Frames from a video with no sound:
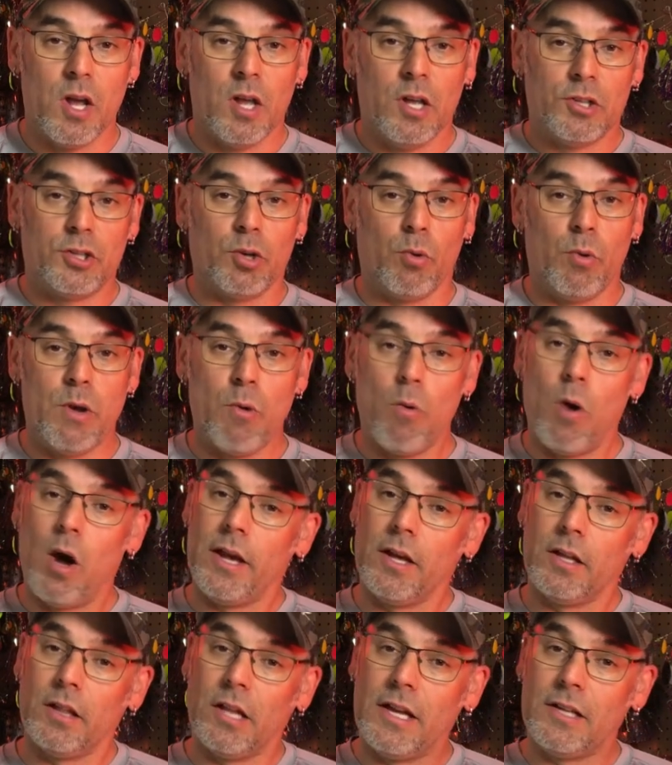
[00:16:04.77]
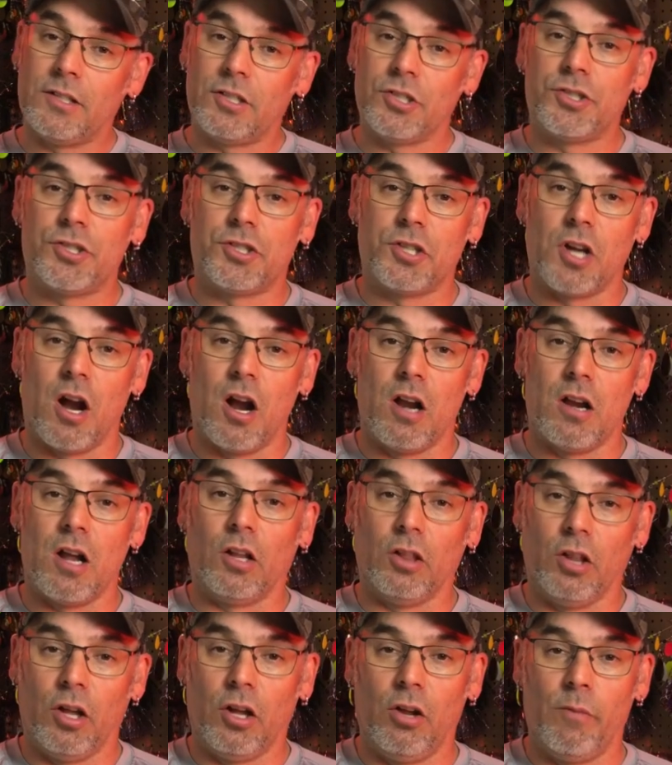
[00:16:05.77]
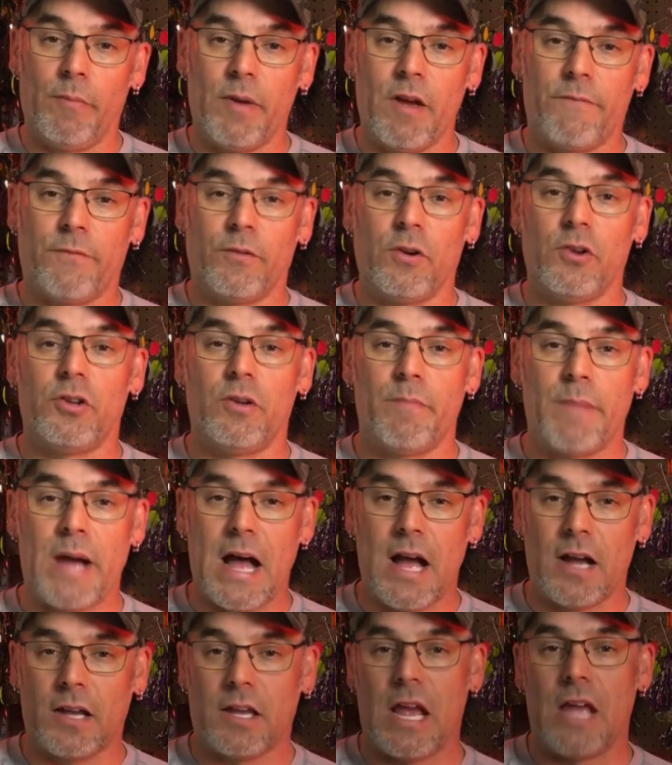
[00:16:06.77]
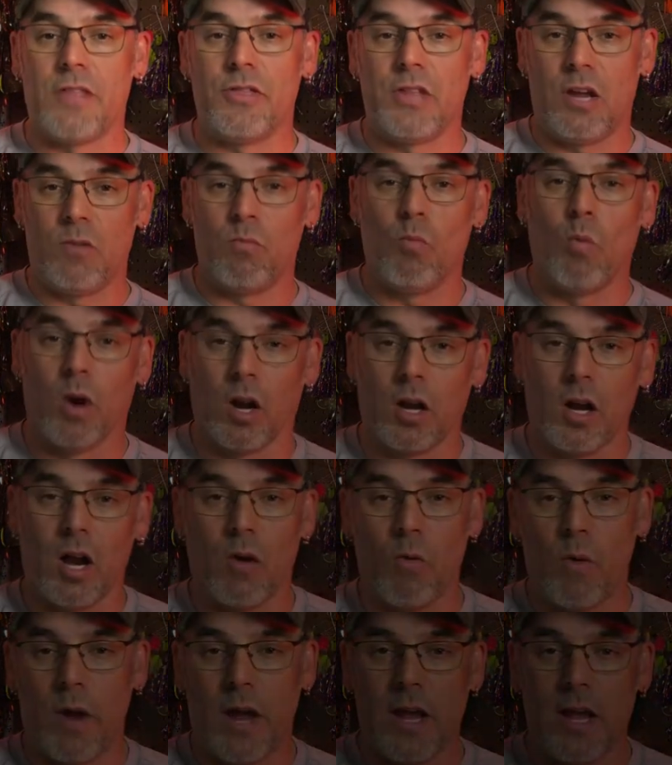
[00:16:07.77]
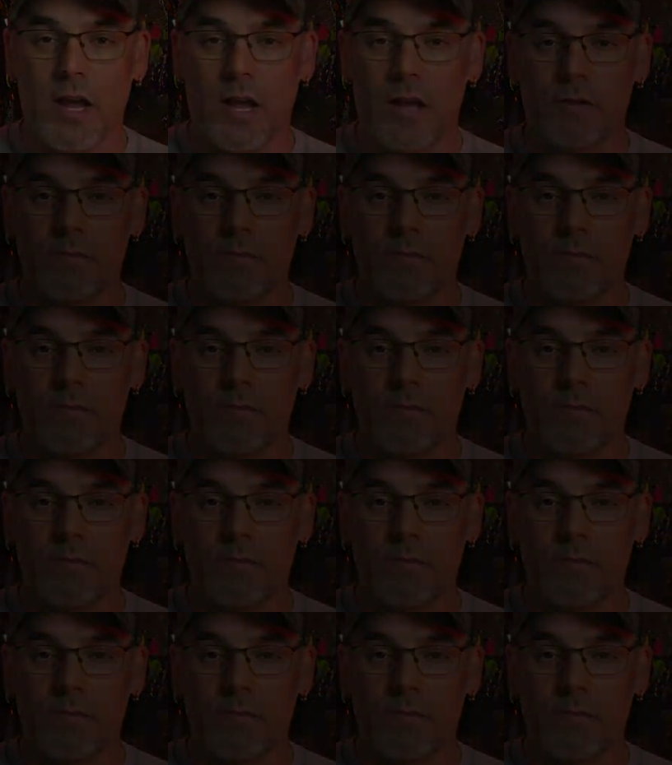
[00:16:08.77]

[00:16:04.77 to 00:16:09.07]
So we might like to start a little bit further back and then work our way in.